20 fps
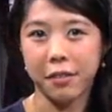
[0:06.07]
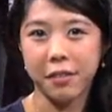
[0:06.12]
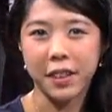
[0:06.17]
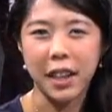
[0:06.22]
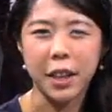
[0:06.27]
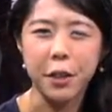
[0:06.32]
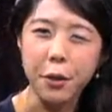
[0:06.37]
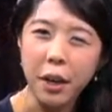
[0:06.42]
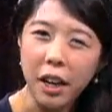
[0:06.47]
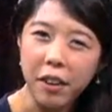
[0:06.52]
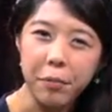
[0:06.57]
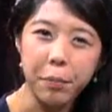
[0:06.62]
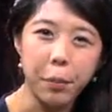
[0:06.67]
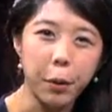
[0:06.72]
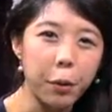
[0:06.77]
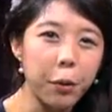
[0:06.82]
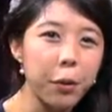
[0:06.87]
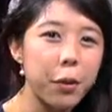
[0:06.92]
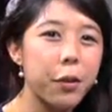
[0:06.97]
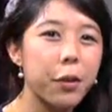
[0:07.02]
Can you have
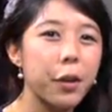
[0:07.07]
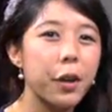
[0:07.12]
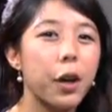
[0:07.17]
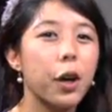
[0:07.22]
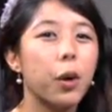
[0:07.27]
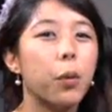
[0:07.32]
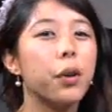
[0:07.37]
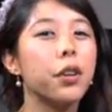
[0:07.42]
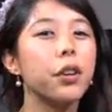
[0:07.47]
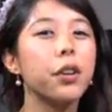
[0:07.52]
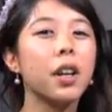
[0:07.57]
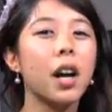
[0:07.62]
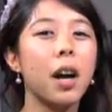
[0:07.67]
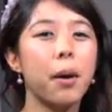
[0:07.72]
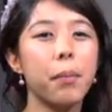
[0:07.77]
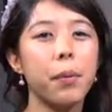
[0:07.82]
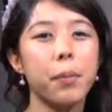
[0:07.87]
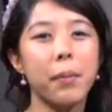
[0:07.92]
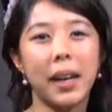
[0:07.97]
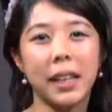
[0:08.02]
both? Will you
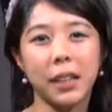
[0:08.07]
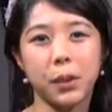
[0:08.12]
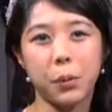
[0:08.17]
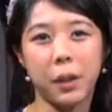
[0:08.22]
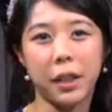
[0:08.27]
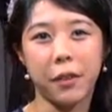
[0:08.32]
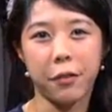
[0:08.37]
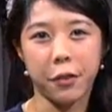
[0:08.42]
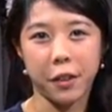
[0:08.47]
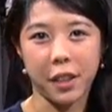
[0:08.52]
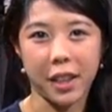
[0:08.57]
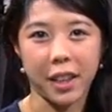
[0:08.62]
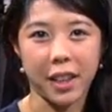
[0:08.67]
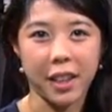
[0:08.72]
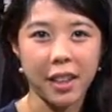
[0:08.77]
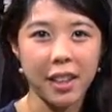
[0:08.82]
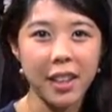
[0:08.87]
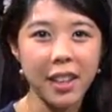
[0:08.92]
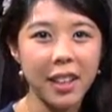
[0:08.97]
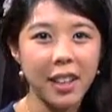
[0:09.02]
compromise one for the
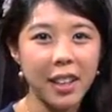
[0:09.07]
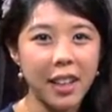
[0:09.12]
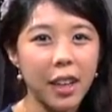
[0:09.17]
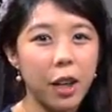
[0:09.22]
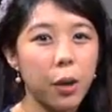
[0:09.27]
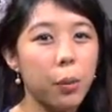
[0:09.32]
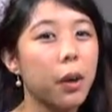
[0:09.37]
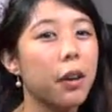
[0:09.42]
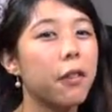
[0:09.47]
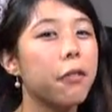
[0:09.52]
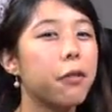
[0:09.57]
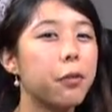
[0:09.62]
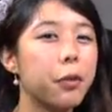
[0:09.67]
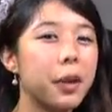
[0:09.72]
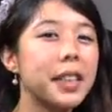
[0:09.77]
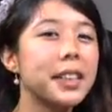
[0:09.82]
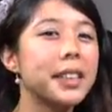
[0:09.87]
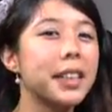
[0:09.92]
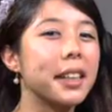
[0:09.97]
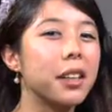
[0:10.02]
other? We have
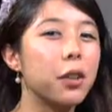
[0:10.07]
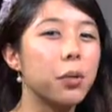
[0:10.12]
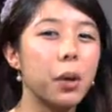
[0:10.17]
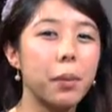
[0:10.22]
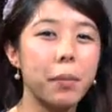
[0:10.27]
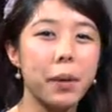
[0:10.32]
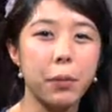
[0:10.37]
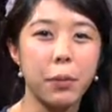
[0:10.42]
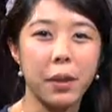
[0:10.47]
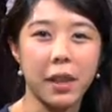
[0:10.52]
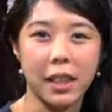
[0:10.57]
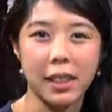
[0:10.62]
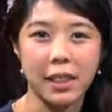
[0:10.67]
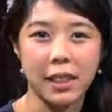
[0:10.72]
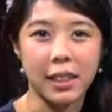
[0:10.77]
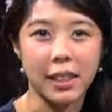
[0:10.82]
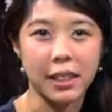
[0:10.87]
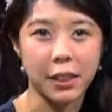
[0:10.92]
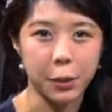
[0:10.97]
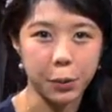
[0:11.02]
3 single women with us
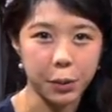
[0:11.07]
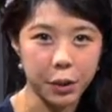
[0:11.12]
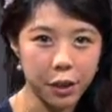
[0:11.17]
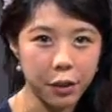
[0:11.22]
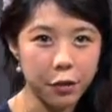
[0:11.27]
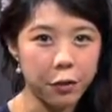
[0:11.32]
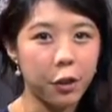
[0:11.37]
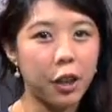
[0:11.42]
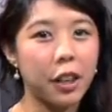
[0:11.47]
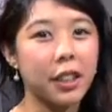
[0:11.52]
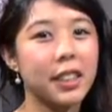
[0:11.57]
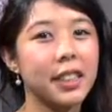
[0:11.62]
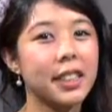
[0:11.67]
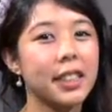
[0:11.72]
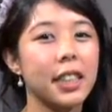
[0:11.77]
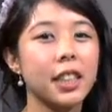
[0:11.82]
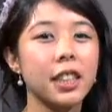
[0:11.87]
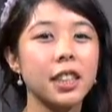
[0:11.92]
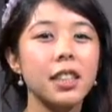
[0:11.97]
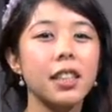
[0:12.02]
in the studio for our
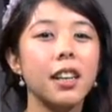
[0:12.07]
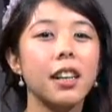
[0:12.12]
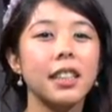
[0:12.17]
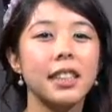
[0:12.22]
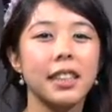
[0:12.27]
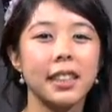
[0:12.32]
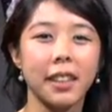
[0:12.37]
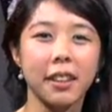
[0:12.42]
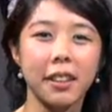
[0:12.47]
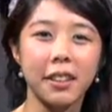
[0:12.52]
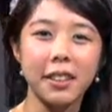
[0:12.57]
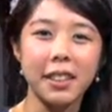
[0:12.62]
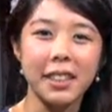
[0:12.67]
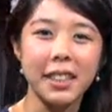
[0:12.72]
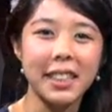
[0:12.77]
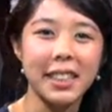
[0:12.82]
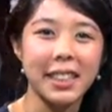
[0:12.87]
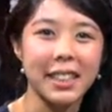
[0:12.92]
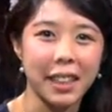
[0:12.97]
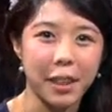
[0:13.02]
discussion on singles
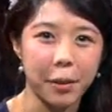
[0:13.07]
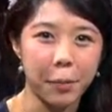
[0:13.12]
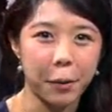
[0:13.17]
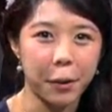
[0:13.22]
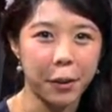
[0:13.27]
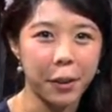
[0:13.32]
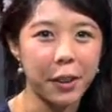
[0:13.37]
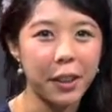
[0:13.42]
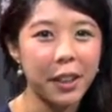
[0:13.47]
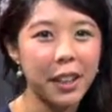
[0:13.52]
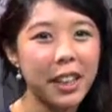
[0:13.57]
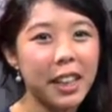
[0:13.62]
in Singapore.